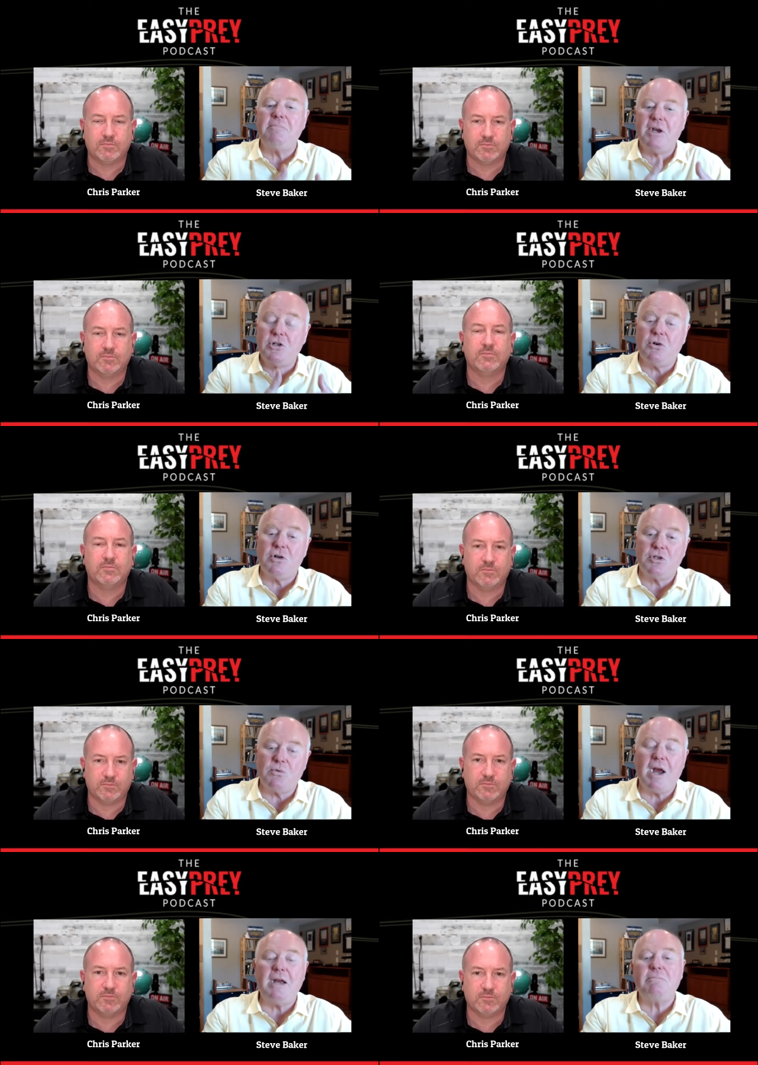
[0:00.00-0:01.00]
Speaker 1: and make sure
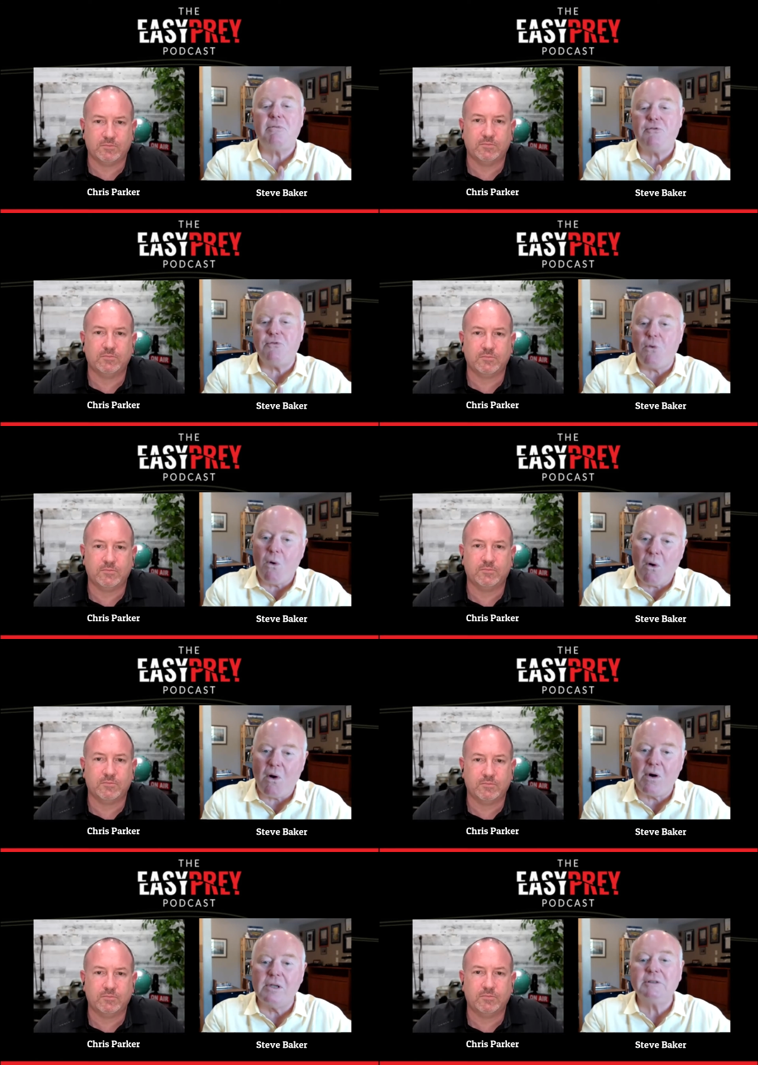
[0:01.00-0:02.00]
it's right
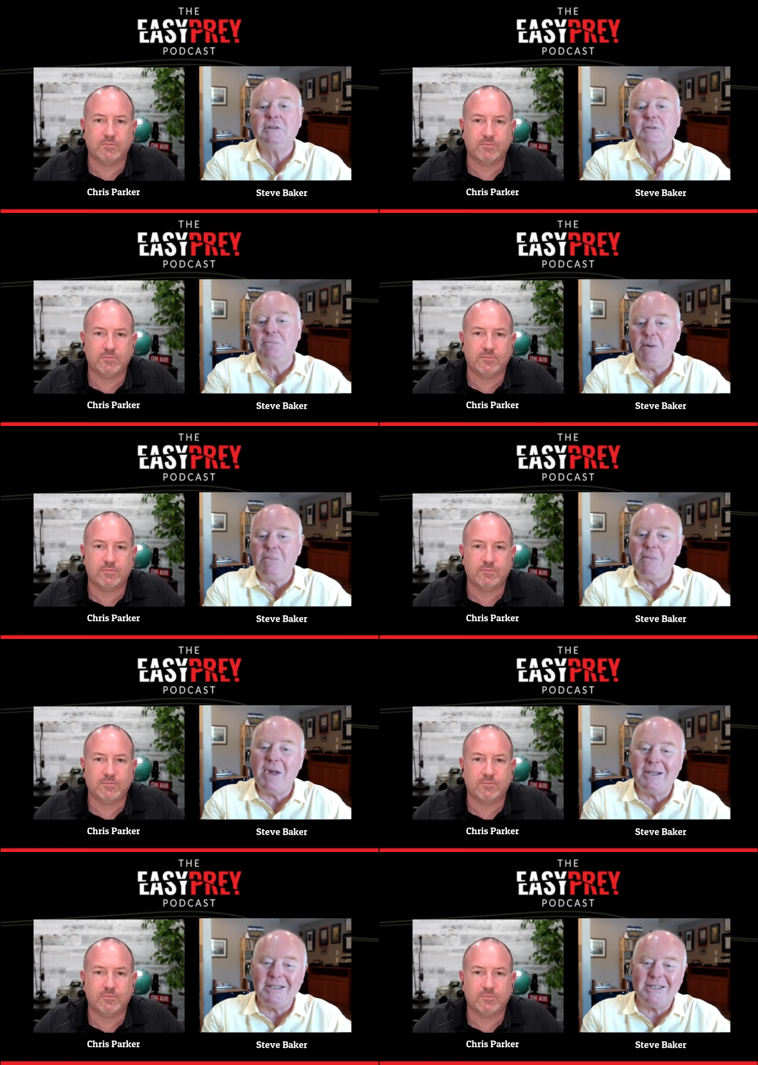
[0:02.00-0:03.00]
before people
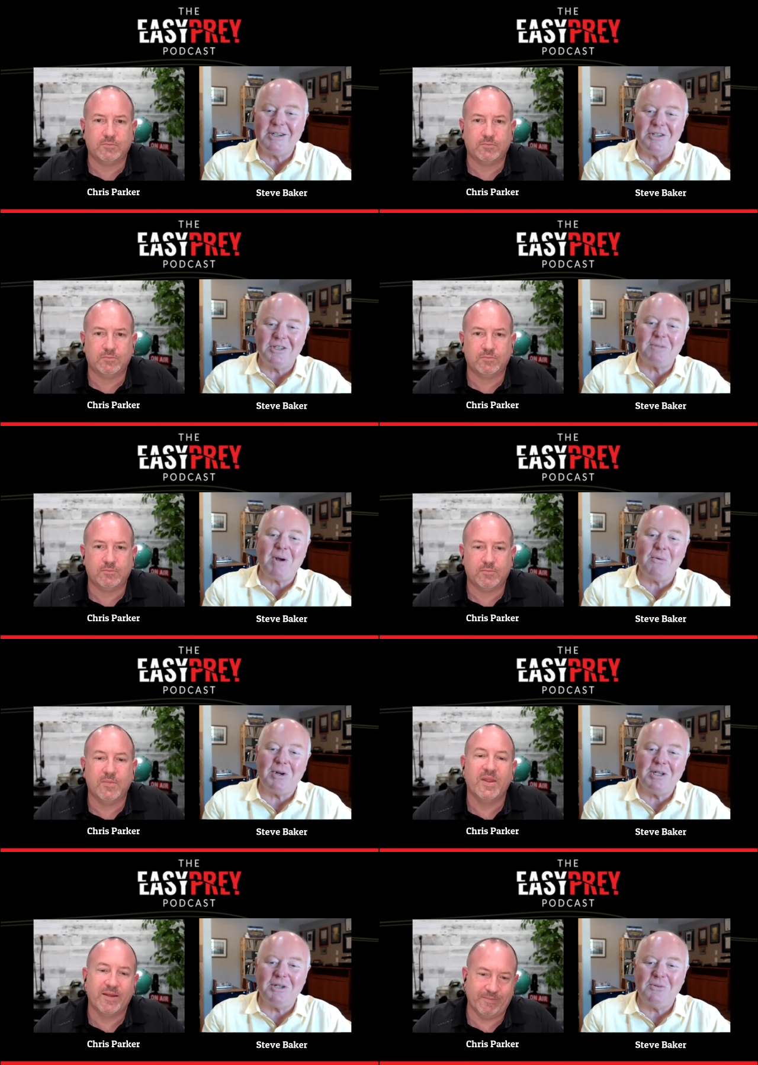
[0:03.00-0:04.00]
make decisions about
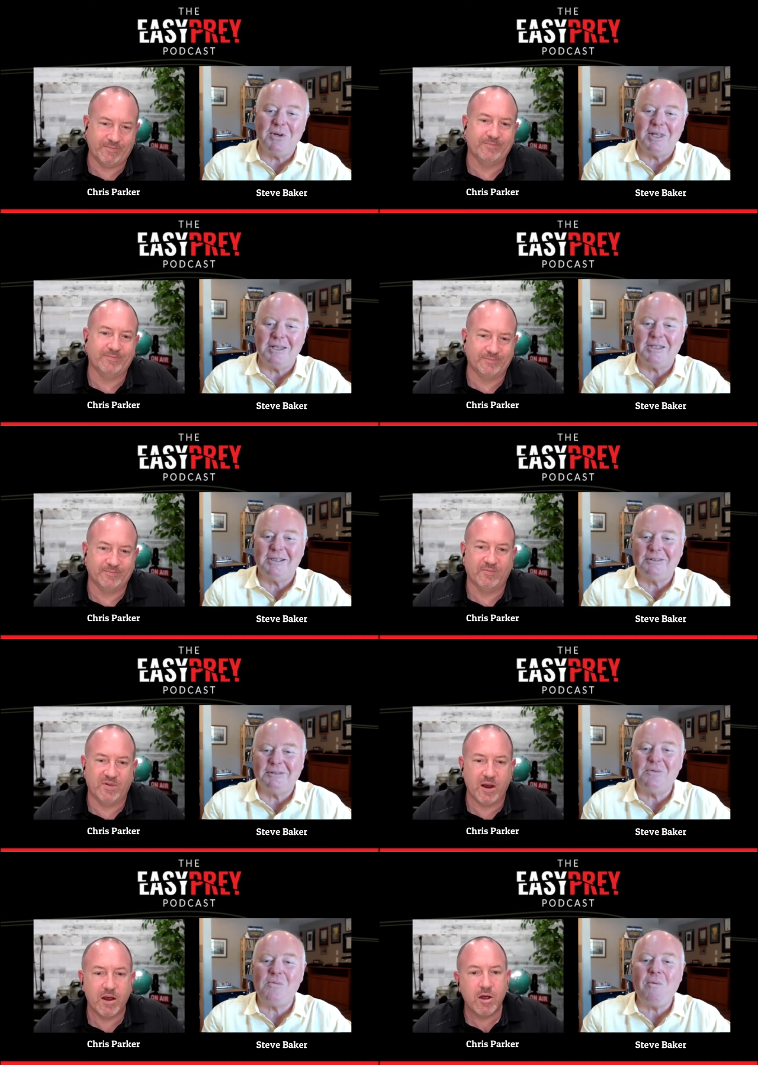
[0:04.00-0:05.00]
what to do with us.
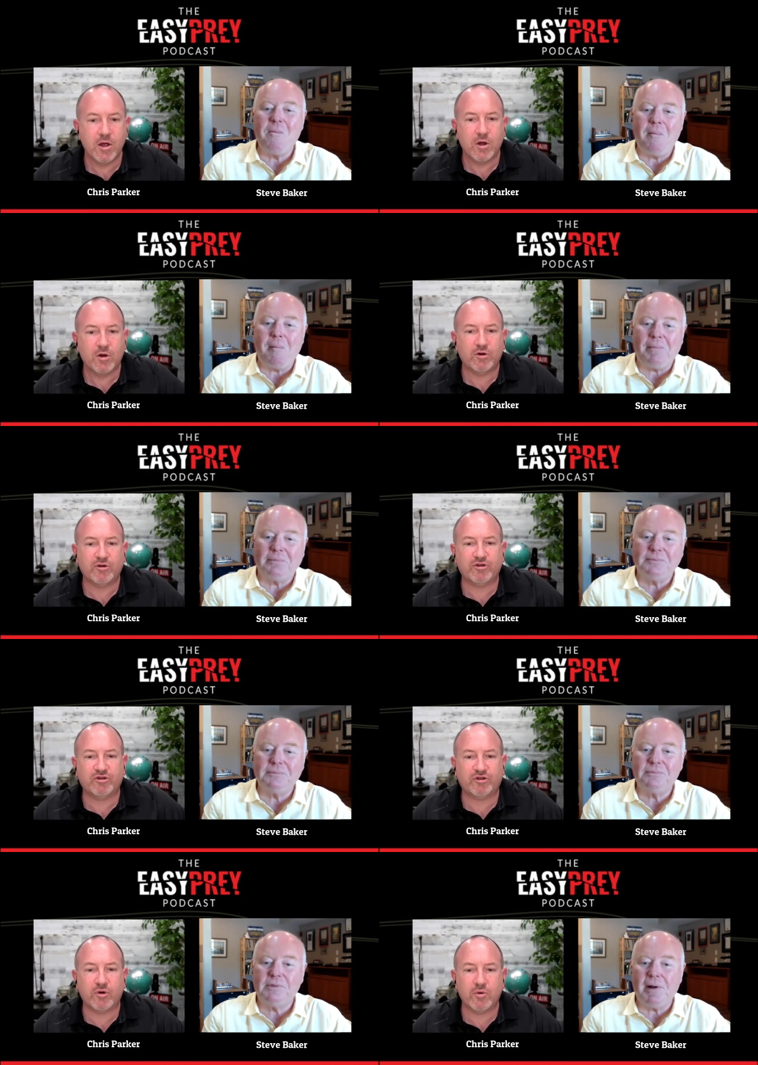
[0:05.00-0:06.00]

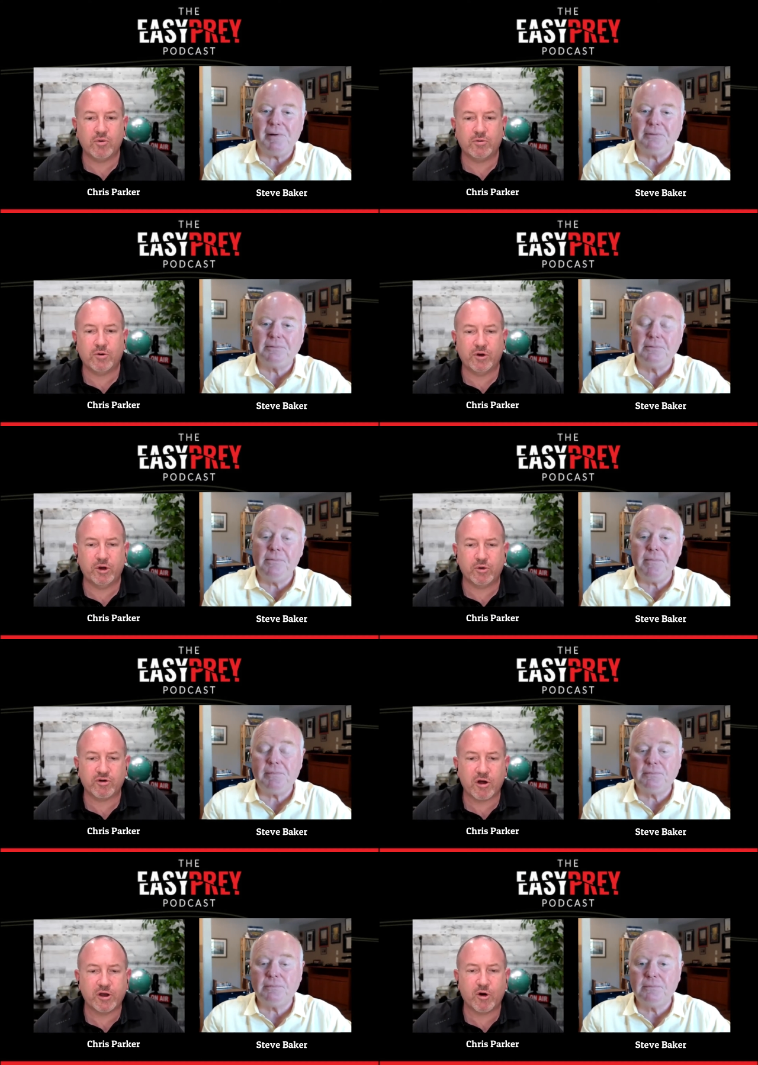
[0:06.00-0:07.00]
Speaker 2: So you
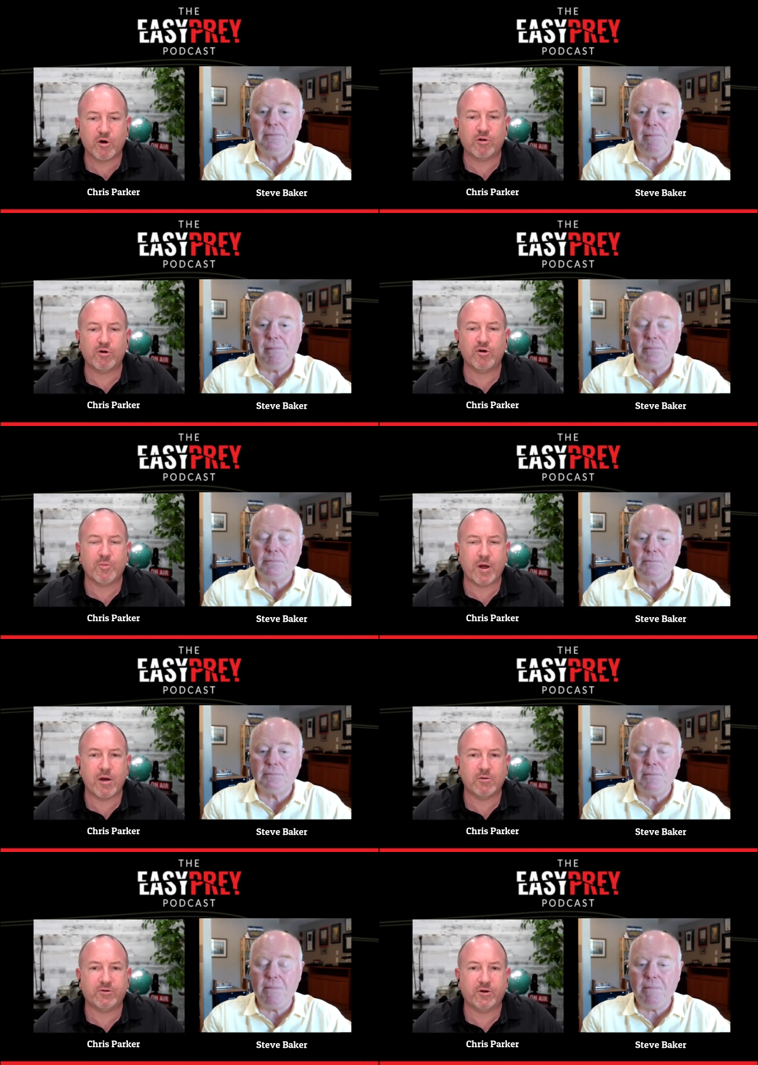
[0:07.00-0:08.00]
were talking earlier
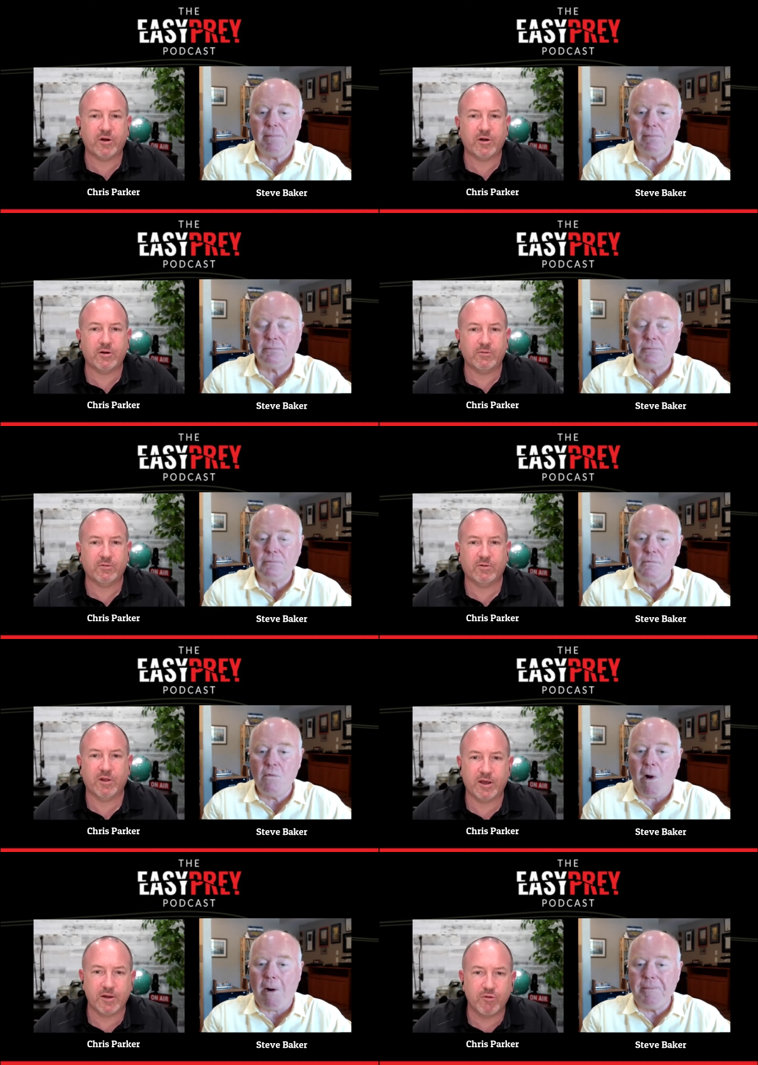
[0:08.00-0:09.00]
about uh,
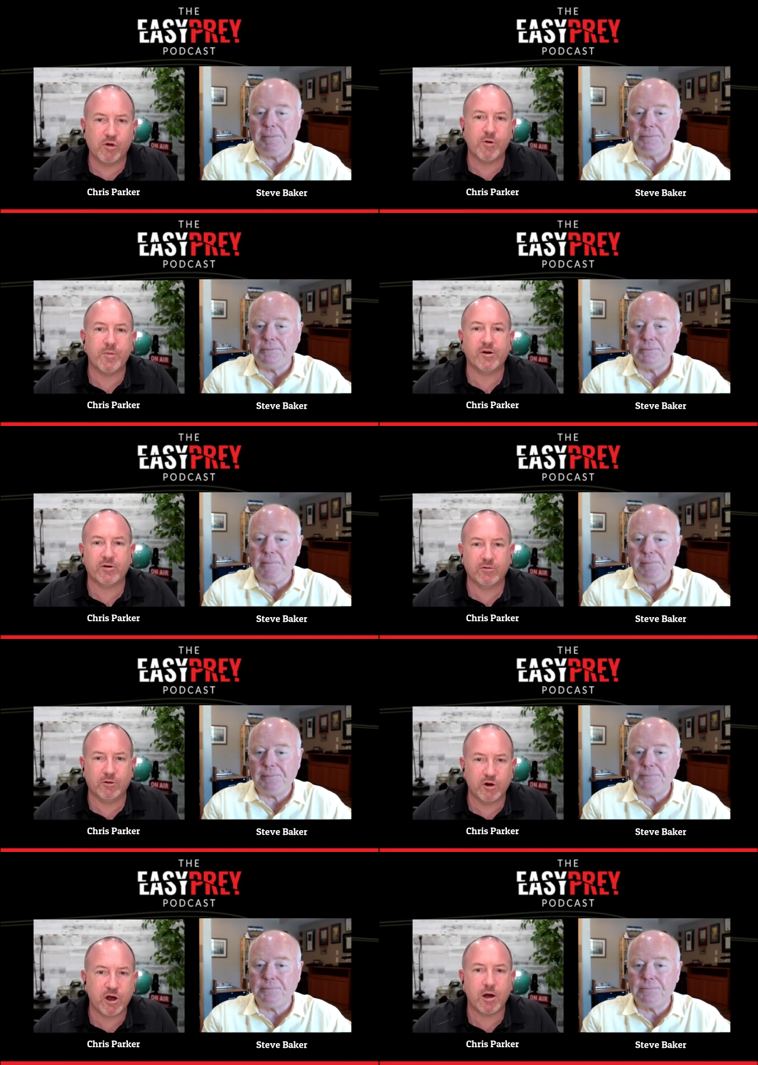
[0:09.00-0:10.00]
like employment
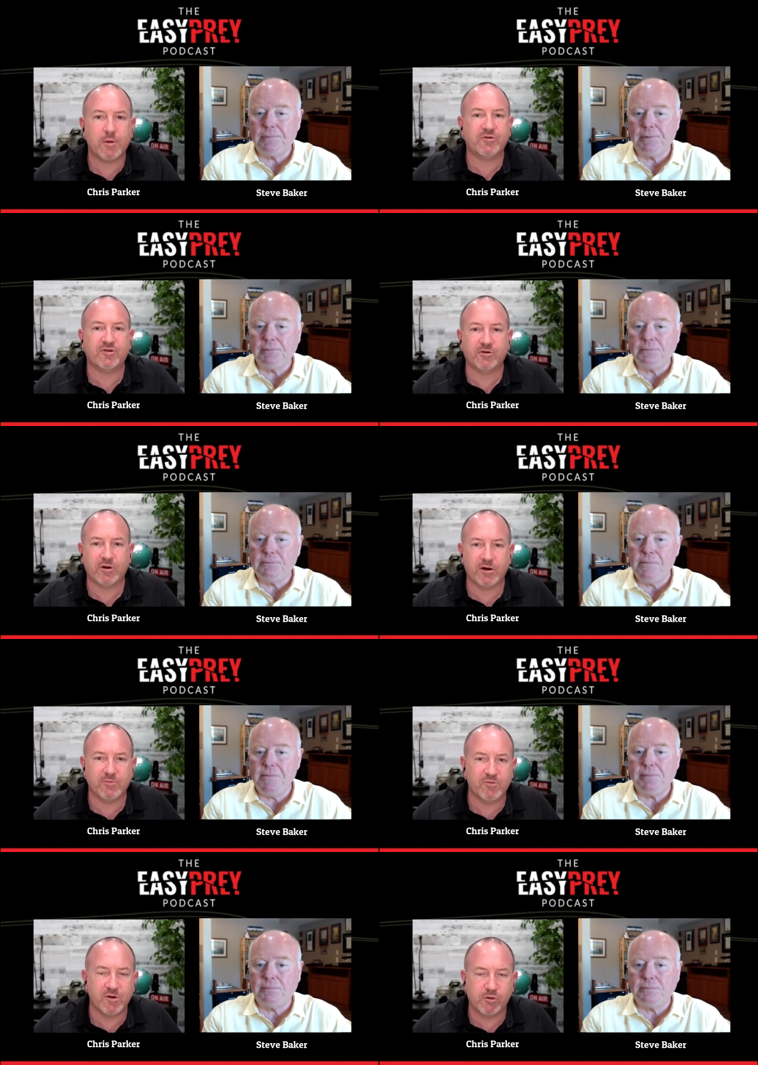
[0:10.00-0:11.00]
lookups and,
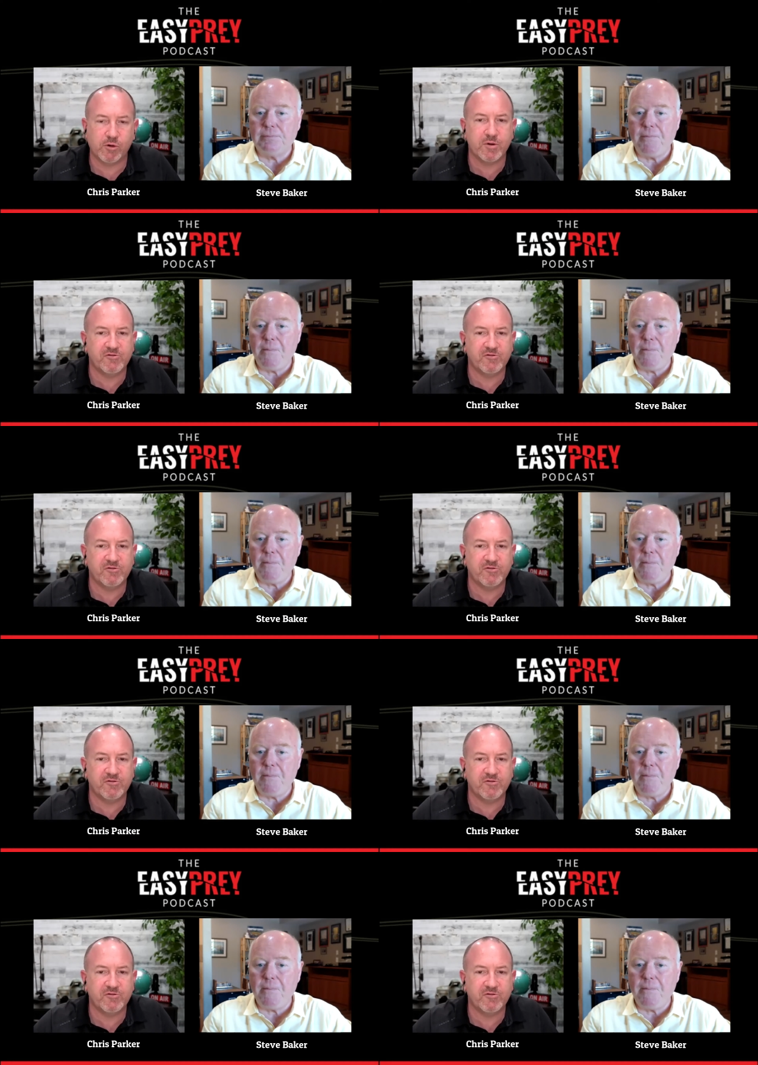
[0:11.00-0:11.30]
and employment